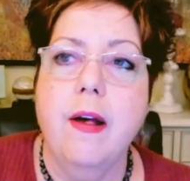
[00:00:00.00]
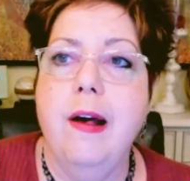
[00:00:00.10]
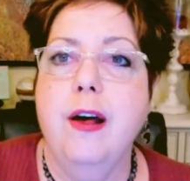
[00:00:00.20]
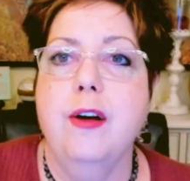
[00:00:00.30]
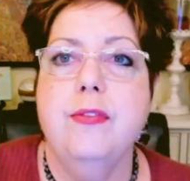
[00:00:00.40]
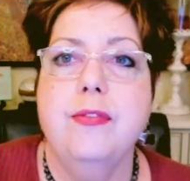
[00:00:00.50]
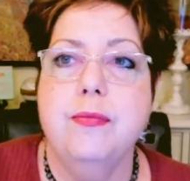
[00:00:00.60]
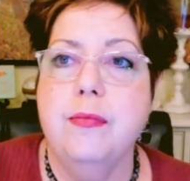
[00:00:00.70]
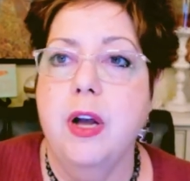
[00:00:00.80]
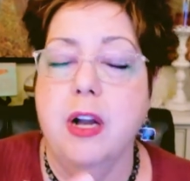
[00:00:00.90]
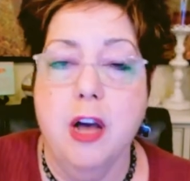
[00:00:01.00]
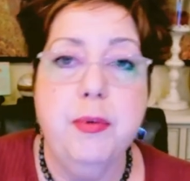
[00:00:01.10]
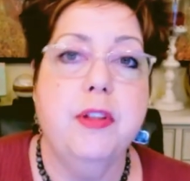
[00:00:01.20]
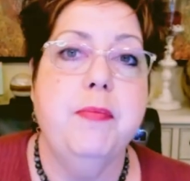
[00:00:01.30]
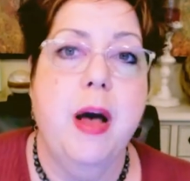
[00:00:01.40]
of a
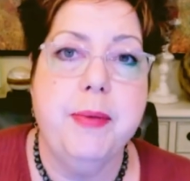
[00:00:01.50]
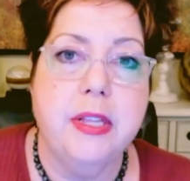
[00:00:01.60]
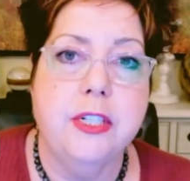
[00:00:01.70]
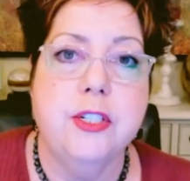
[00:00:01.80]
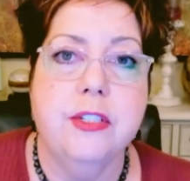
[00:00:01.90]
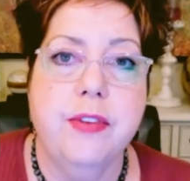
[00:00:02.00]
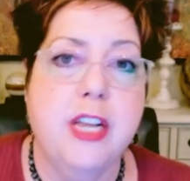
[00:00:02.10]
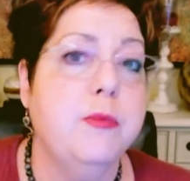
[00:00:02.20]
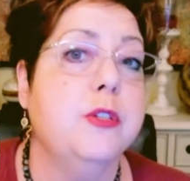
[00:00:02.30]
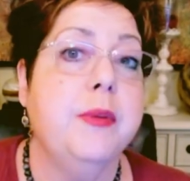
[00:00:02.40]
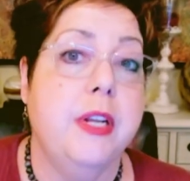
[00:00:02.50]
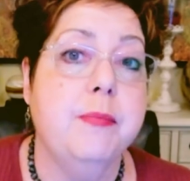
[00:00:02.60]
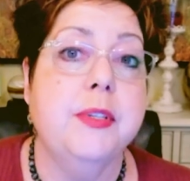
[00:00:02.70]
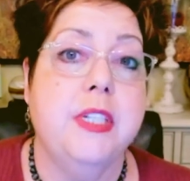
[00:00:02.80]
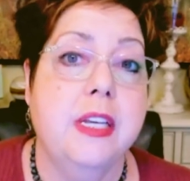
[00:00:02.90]
couple of populations of animals, but
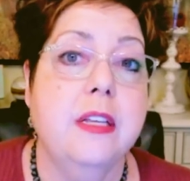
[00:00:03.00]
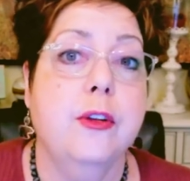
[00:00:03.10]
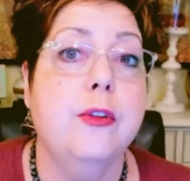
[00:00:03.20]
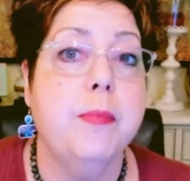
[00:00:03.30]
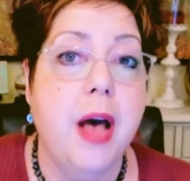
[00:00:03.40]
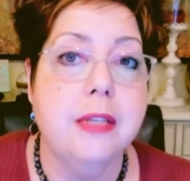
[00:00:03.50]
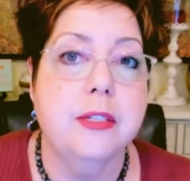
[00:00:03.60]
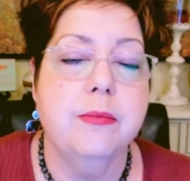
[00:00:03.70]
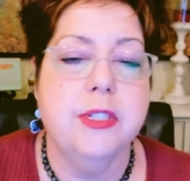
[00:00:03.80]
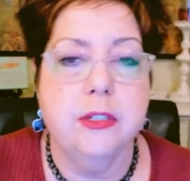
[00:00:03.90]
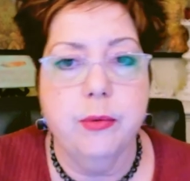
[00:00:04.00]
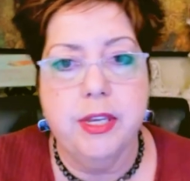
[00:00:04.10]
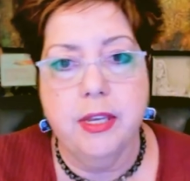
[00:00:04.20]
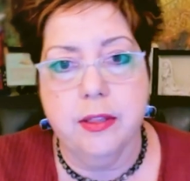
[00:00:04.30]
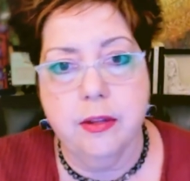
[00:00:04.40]
in particular the possums, as
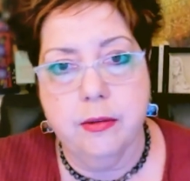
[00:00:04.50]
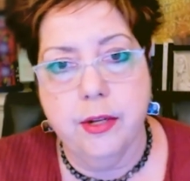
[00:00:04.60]
we get the,